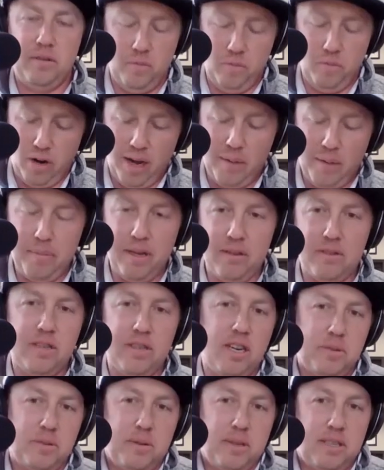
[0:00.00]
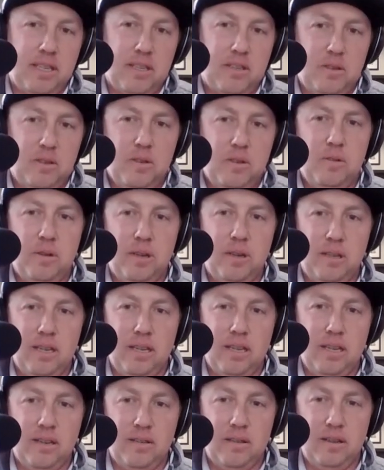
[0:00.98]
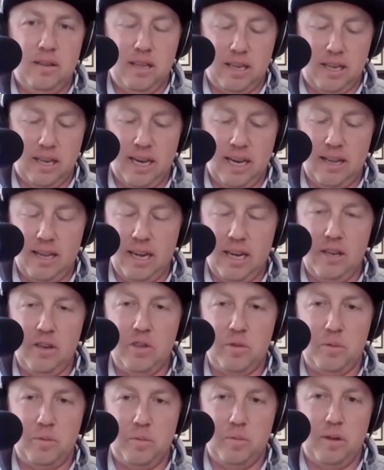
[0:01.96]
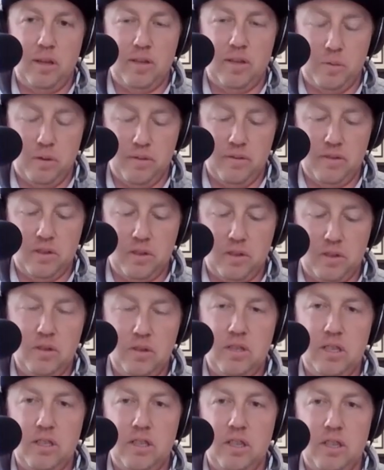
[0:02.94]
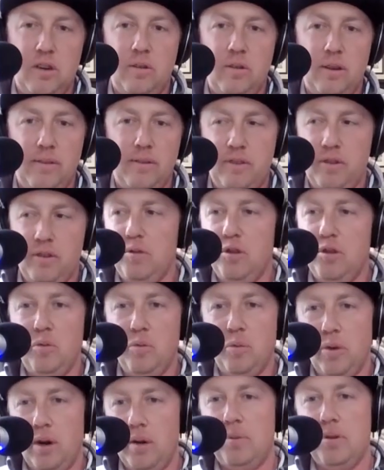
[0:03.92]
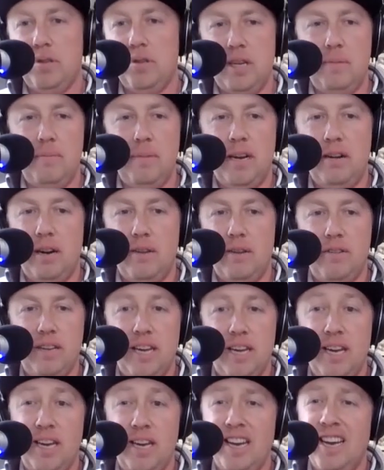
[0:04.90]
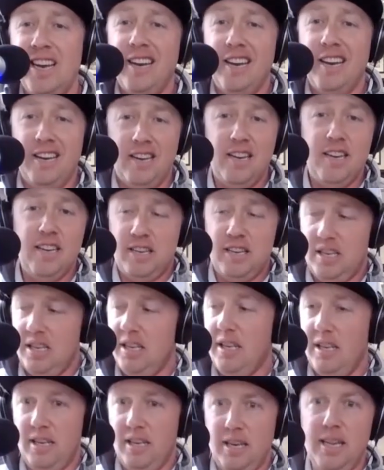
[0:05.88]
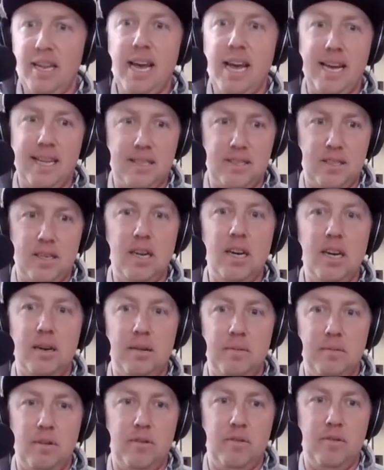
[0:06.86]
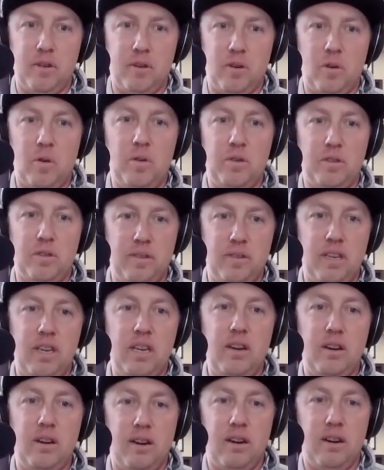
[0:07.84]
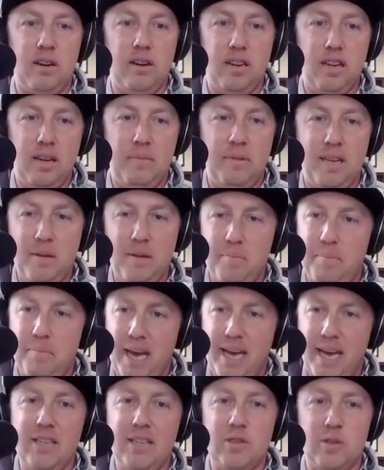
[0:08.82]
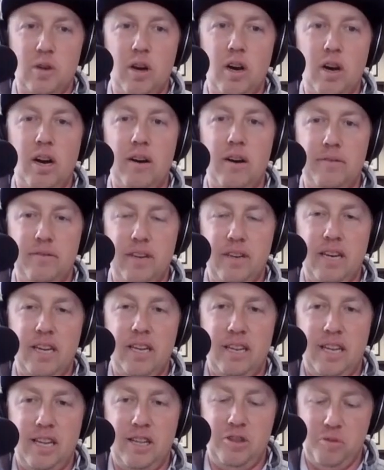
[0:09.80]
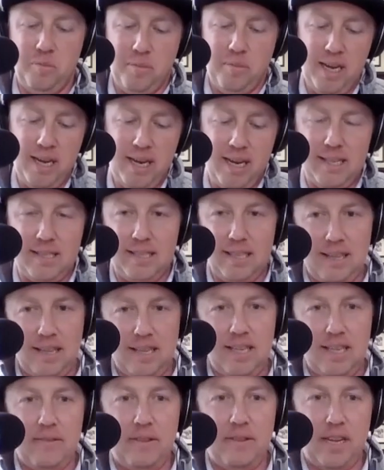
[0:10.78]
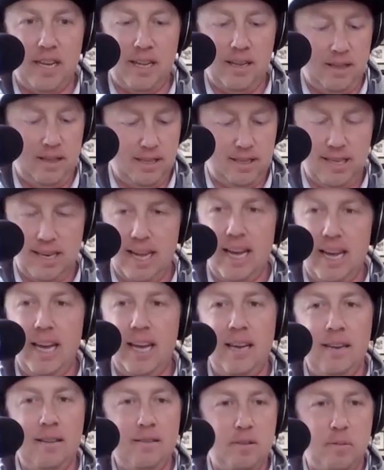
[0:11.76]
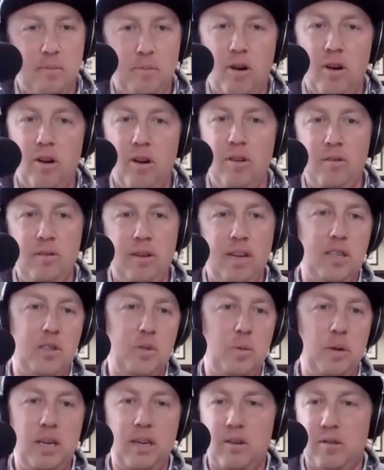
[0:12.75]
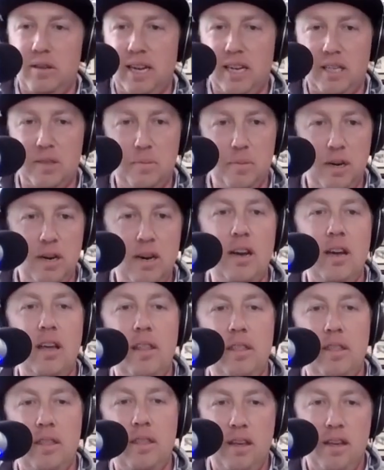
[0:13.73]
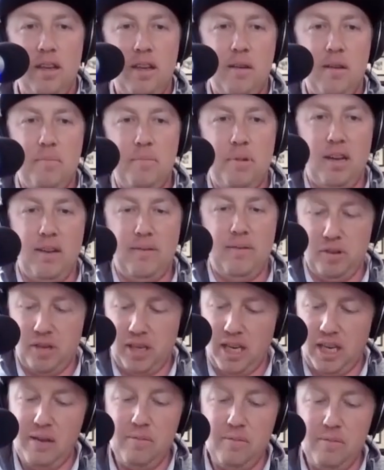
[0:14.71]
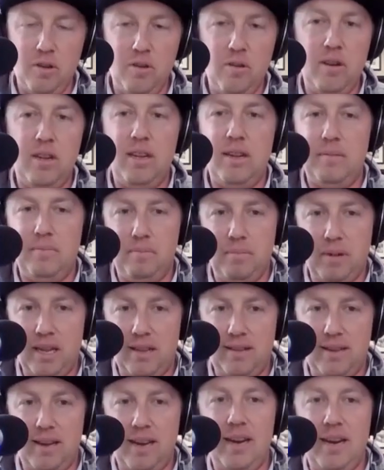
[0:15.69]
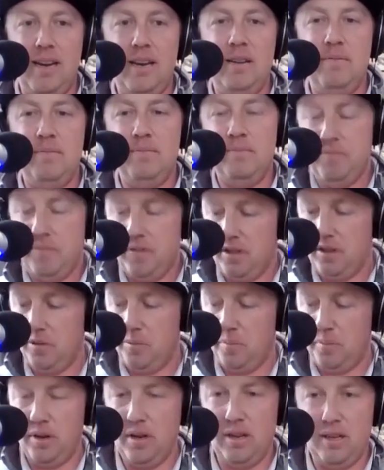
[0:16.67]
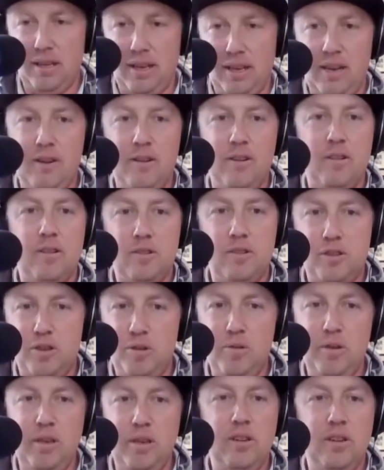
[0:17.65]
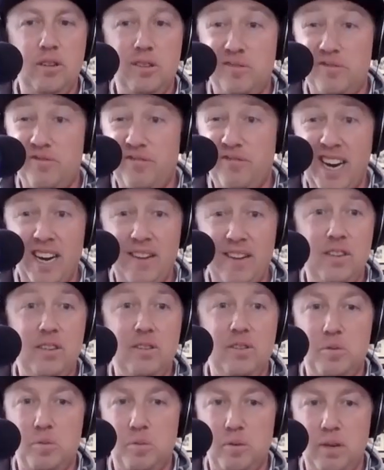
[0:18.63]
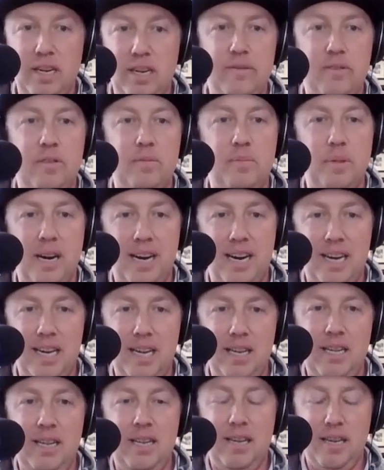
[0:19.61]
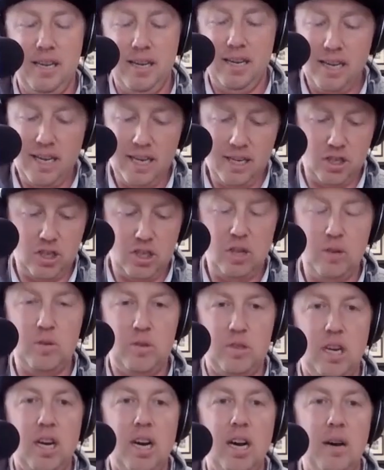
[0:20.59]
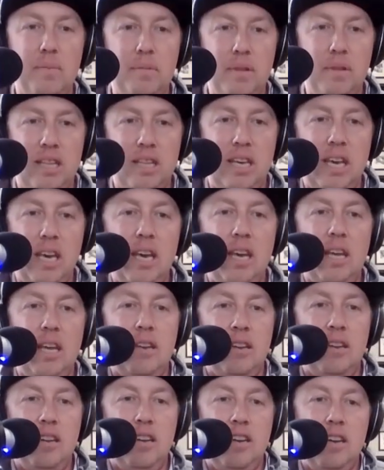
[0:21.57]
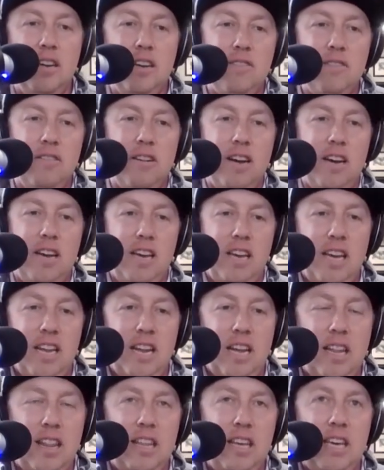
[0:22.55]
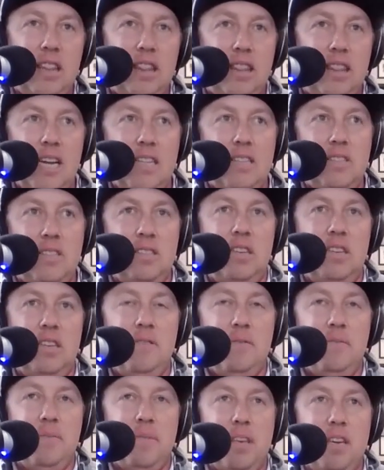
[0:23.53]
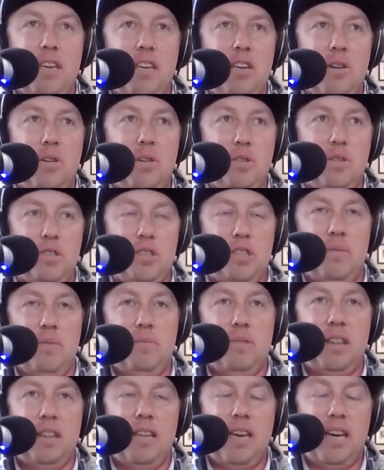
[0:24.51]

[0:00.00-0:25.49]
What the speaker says: Rob Bell talks about that too. And the guy that I use, that's one of his associates, you know, if you do 1% better every day, it adds up over the course of a year. I mean, it pays off, and you may not see the dividend that today, tomorrow, next week, or next month, but if you keep doing it, by the time you put a year, 2 years, 5 years, whatever behind it, it shows up in the end. Right. And I think that's, you know, something